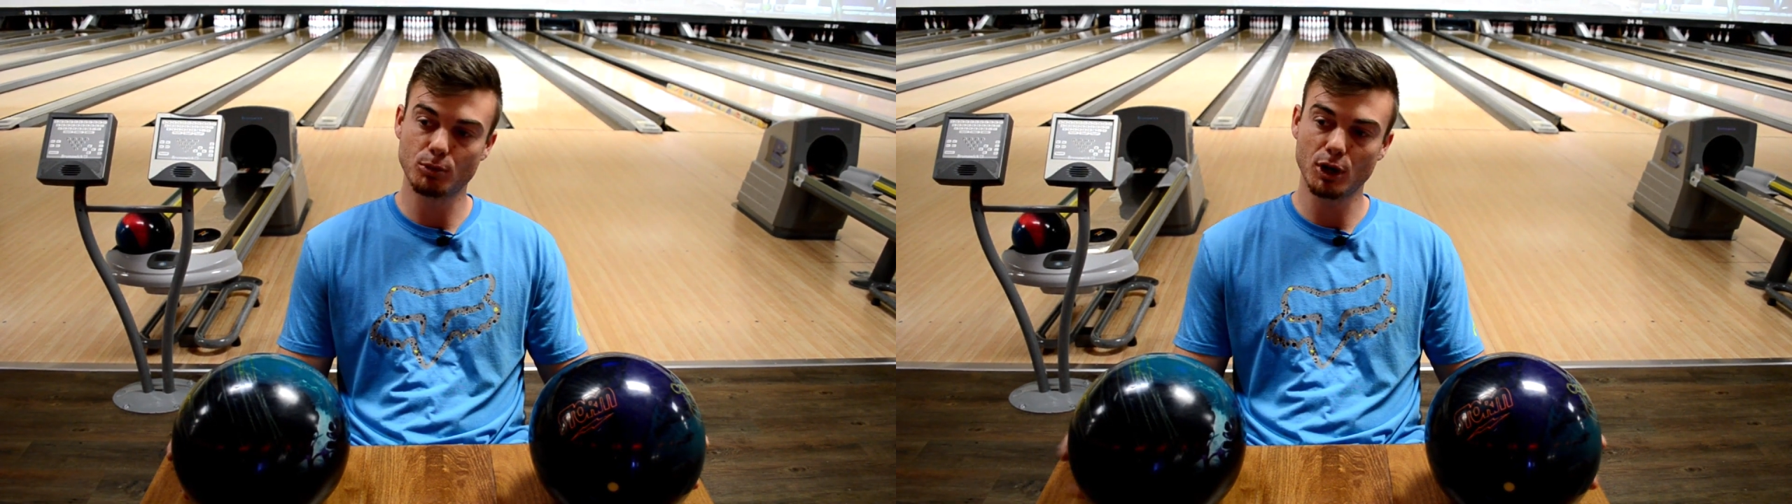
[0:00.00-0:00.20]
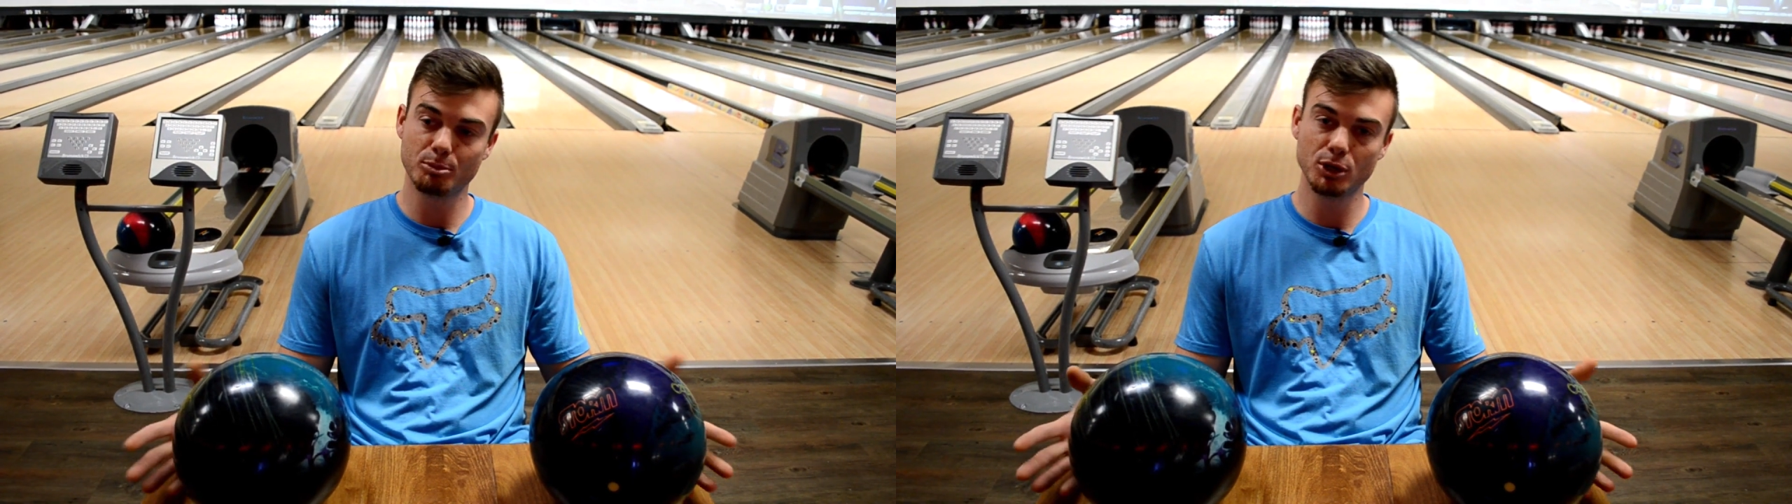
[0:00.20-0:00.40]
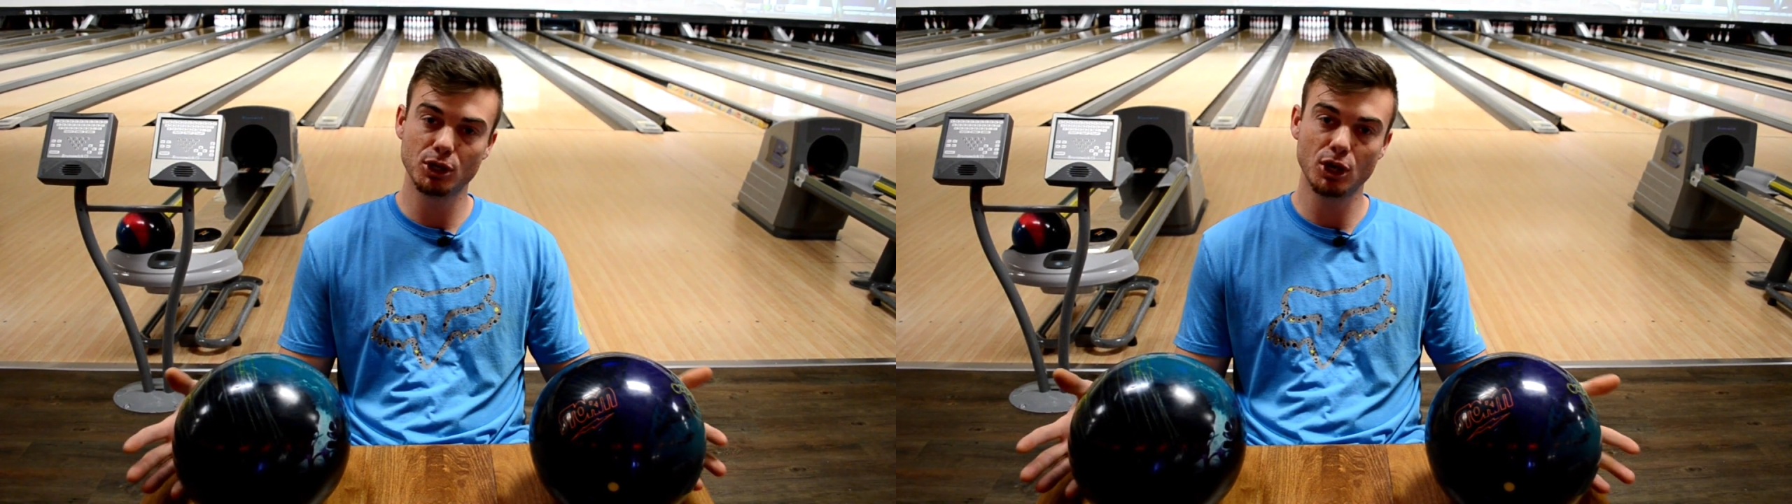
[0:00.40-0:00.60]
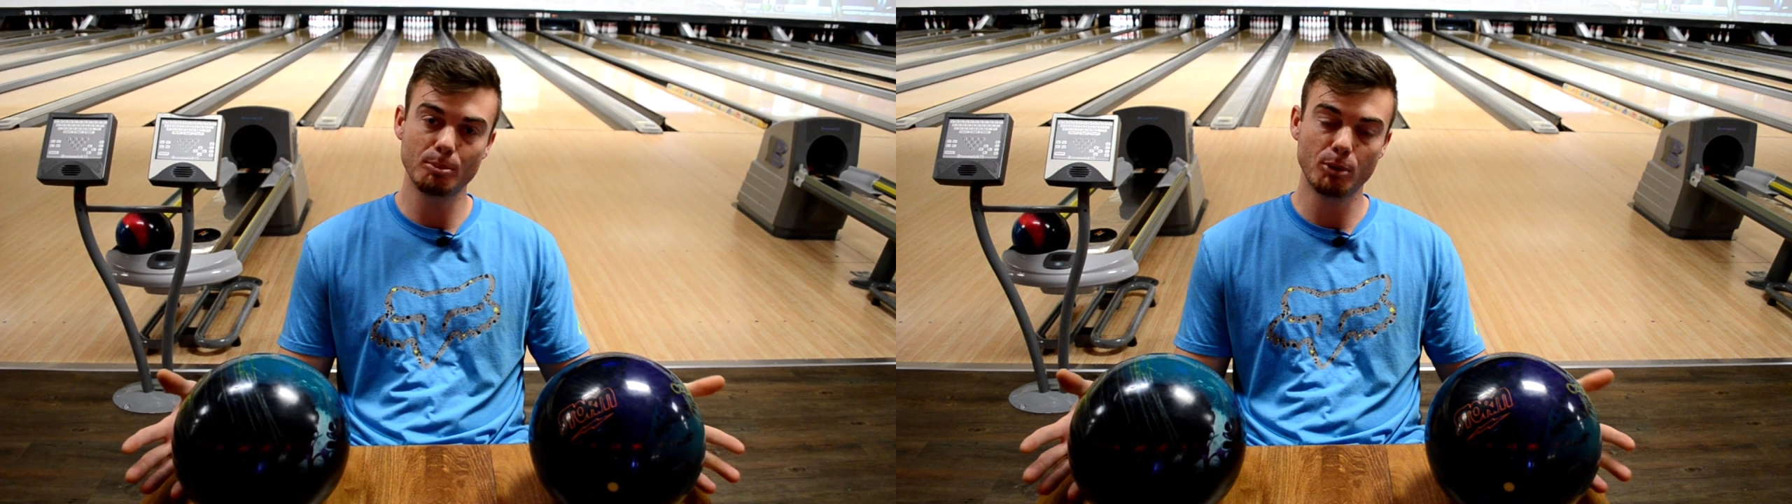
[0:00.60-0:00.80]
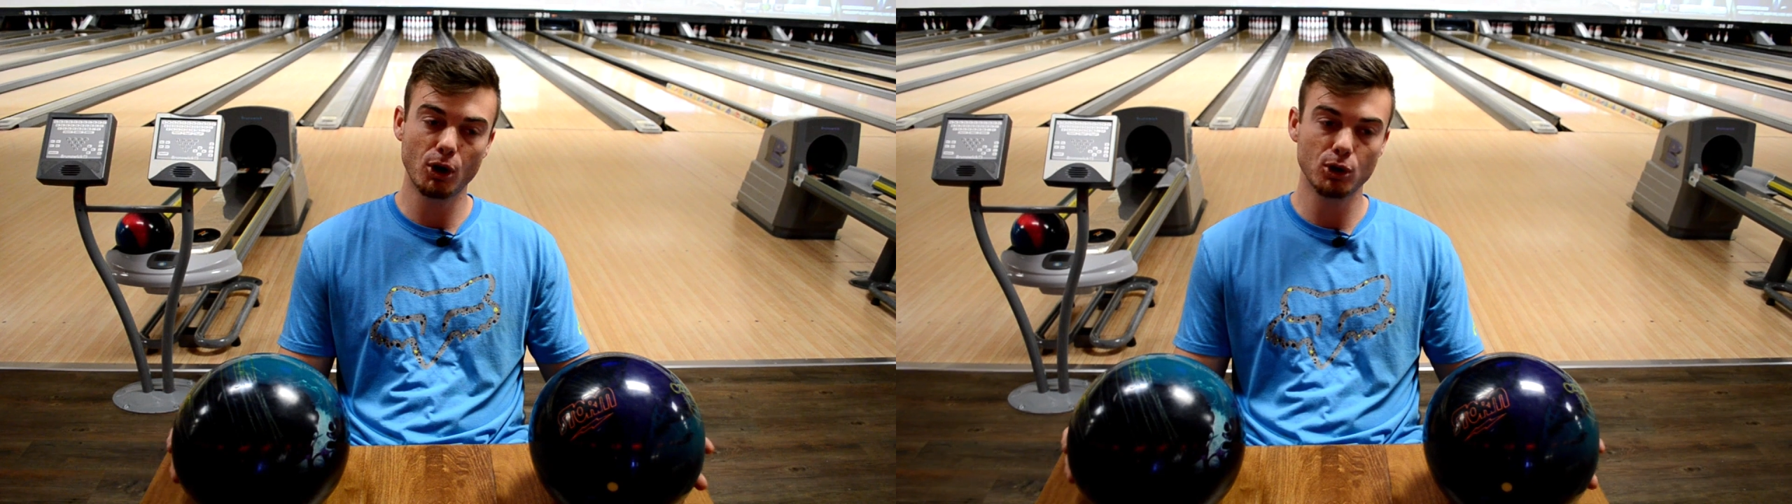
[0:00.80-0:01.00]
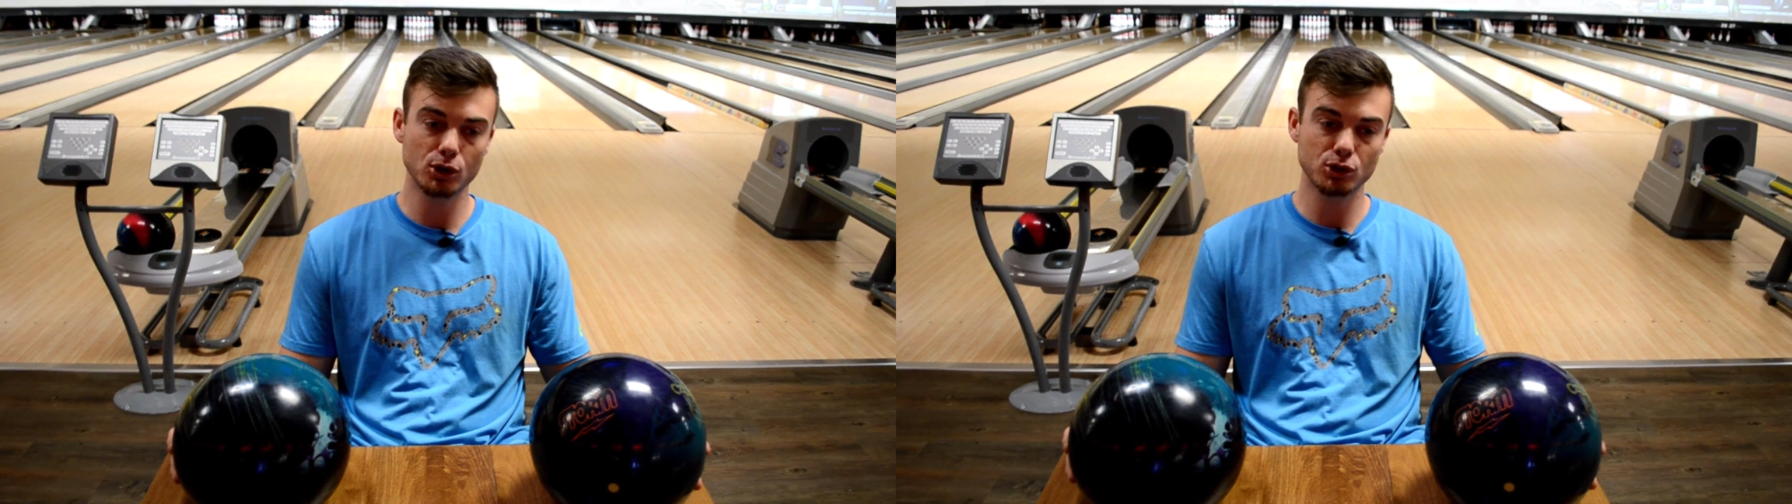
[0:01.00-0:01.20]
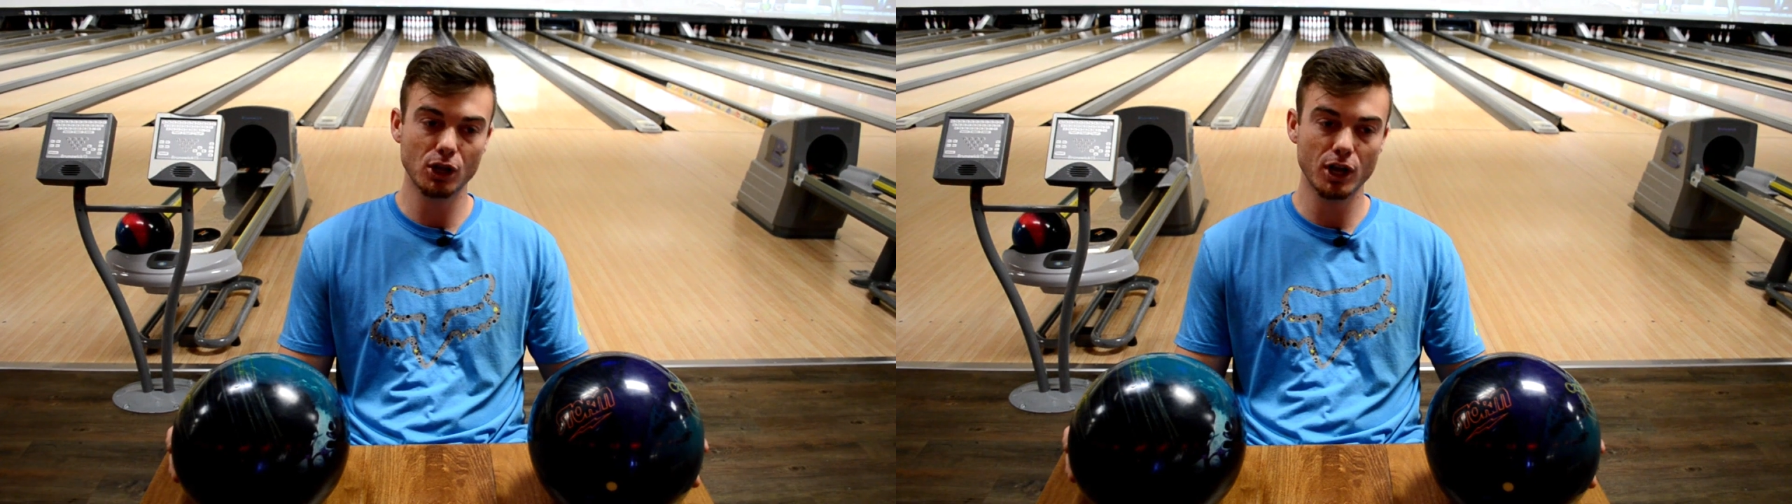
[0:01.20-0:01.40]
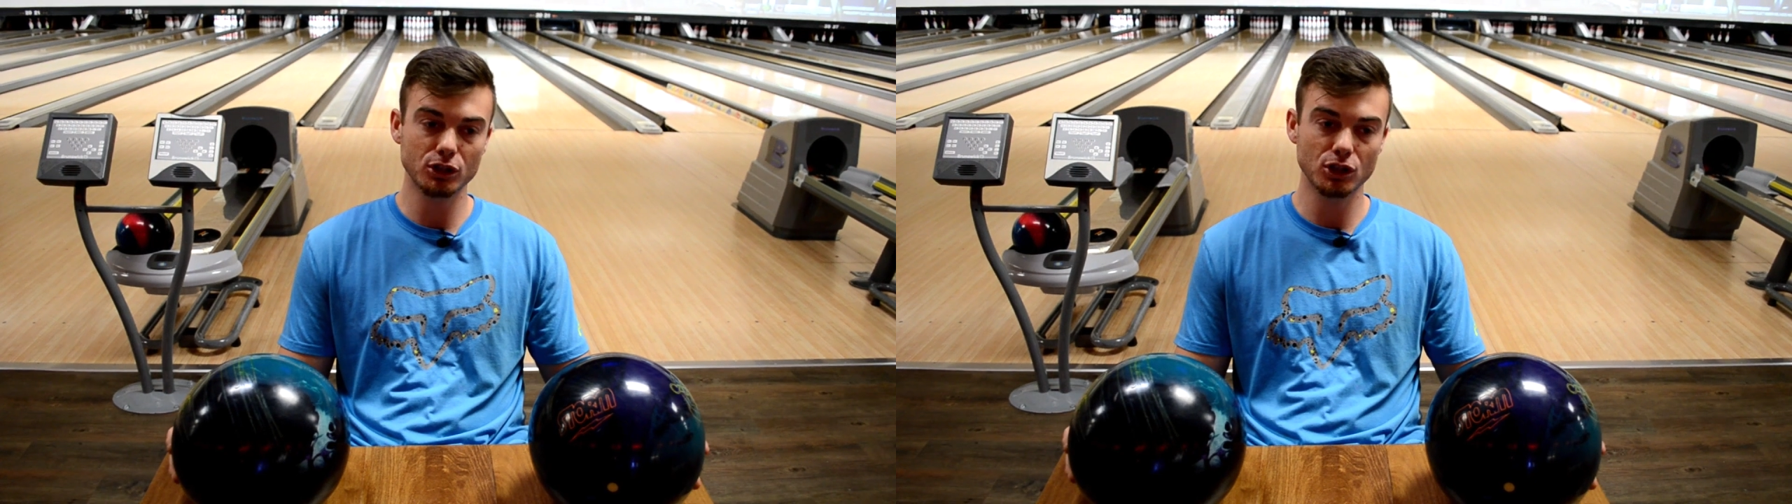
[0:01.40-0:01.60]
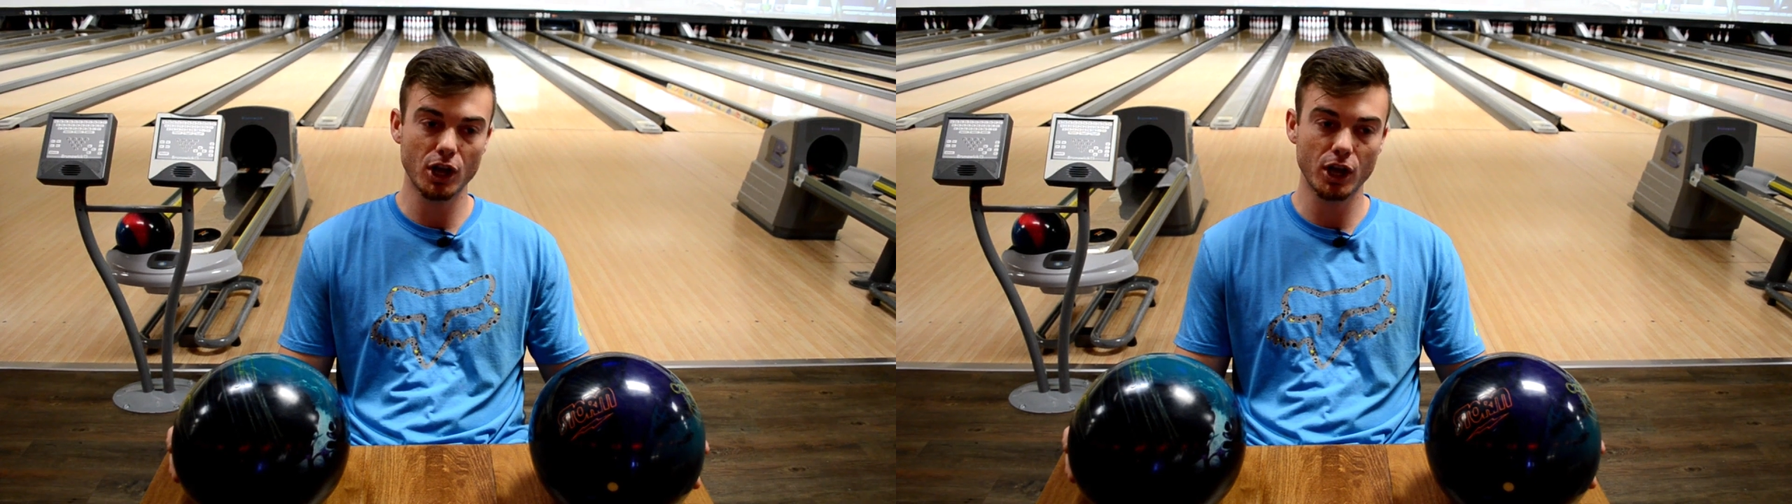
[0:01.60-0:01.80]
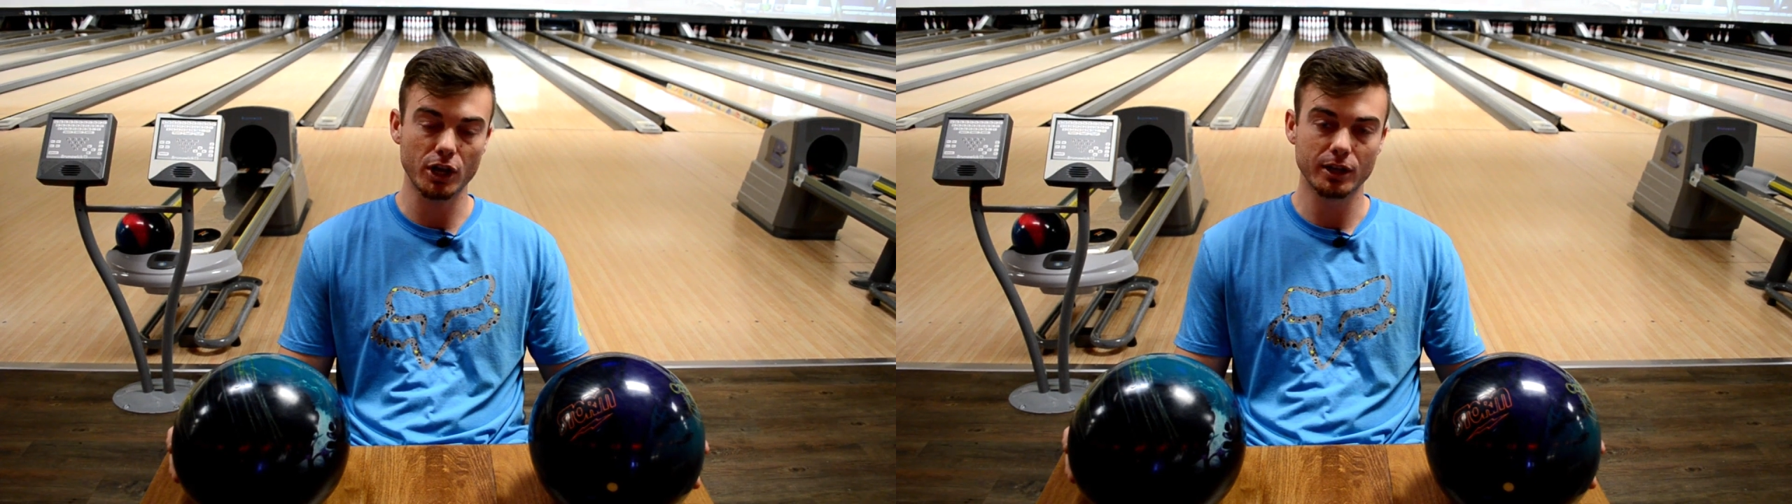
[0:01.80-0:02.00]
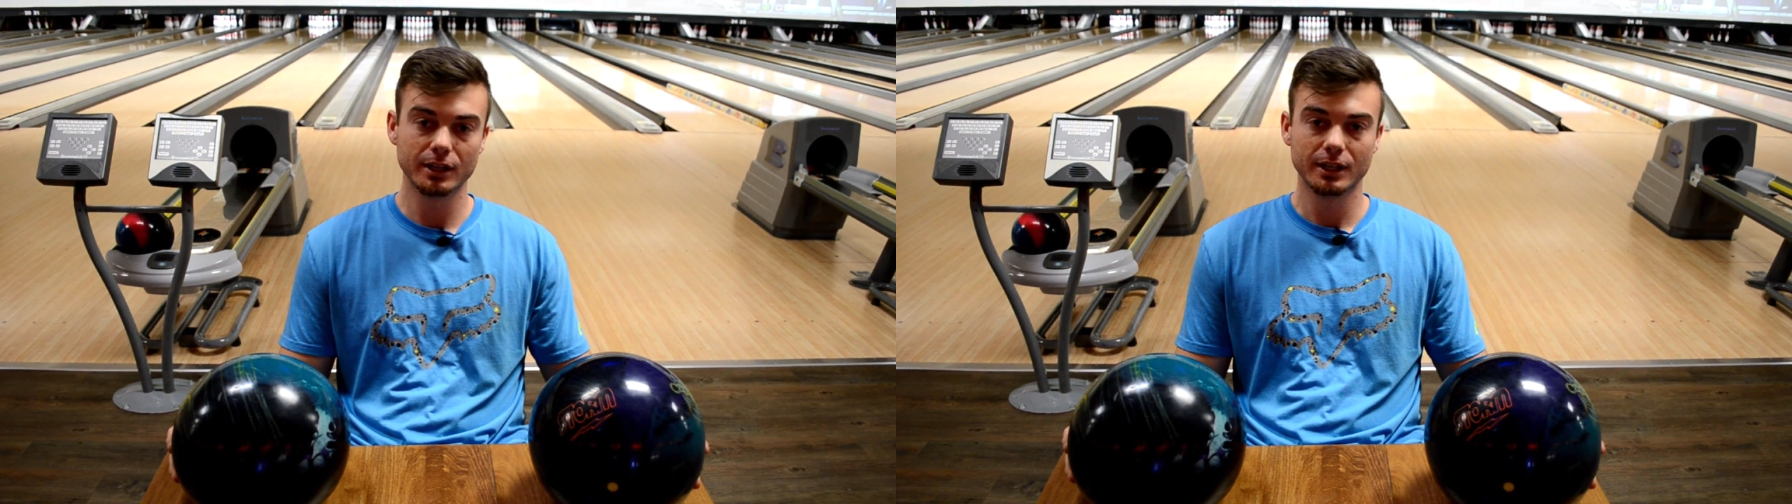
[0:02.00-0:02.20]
my pin up ball hooks like that.